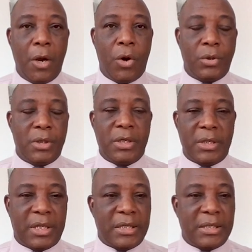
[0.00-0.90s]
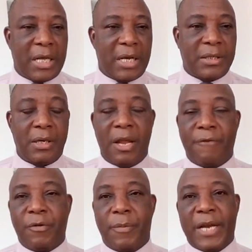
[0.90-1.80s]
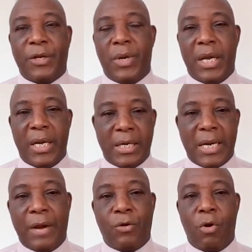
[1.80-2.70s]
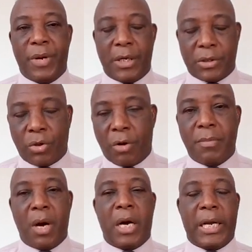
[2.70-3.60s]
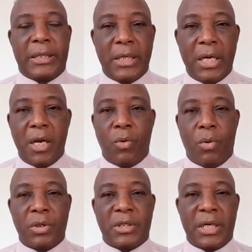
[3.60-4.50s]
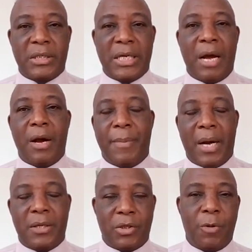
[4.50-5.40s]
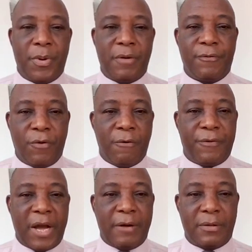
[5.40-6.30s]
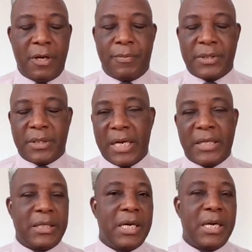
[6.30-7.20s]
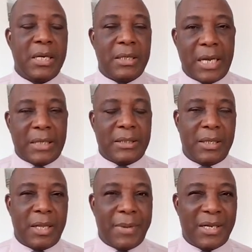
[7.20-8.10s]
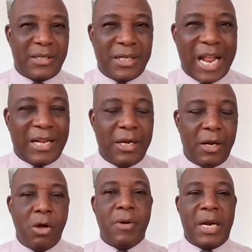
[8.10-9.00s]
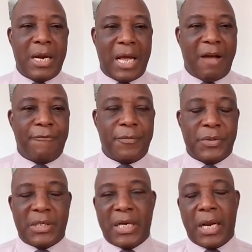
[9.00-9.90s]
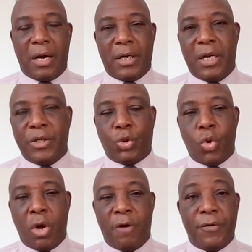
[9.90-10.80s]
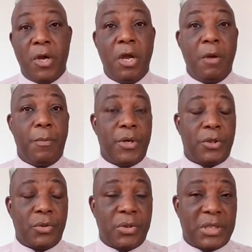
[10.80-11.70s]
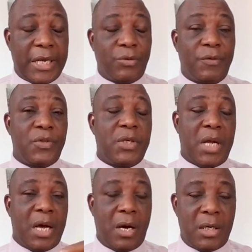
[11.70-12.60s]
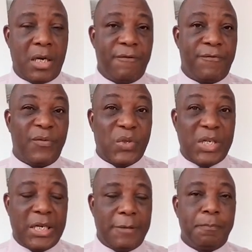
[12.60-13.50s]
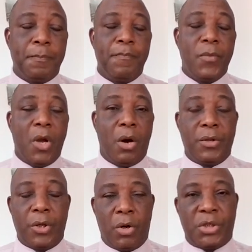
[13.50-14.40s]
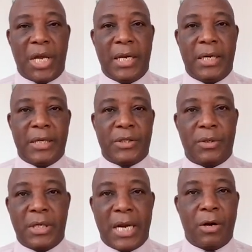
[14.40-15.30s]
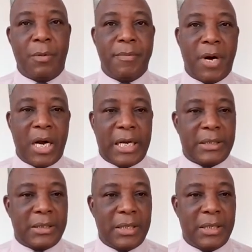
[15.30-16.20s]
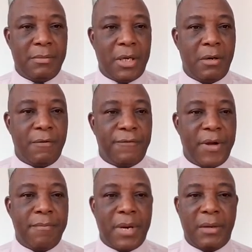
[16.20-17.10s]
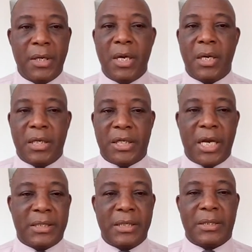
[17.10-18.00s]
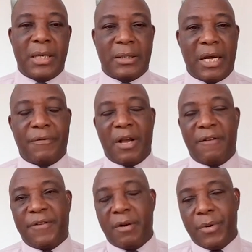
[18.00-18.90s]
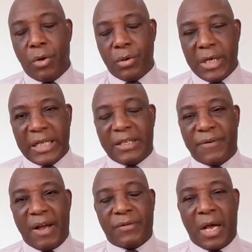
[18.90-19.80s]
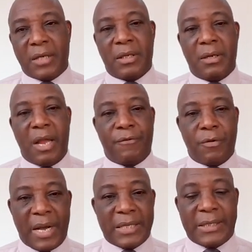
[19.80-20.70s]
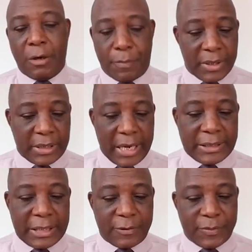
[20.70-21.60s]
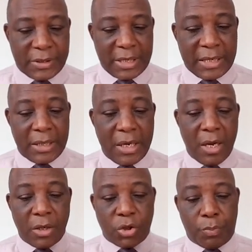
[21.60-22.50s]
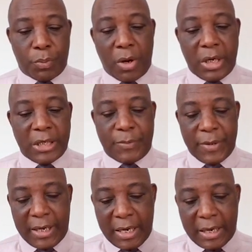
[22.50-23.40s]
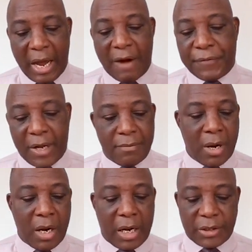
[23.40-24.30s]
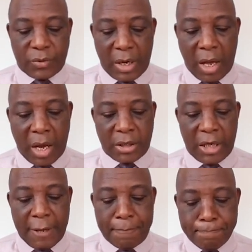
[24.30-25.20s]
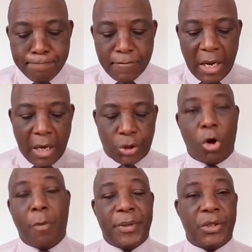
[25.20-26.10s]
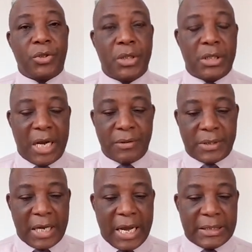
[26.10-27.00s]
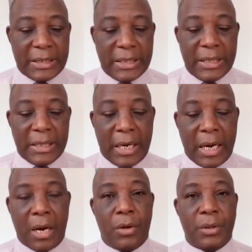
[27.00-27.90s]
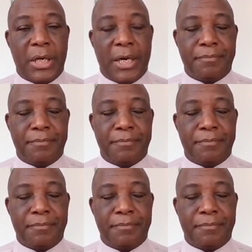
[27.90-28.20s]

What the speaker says: holding the 30,000 level, by the way. In Nairobi, the stock market was down about 0.453%. That's slightly lower than 0.5%, 112.26. We've seen 115 on the Osher index on the Nairobi markets in November. The GSC in South Africa fell below the 85,000 level by 0.86%. So broadly speaking, African markets were largely choppy to the downside on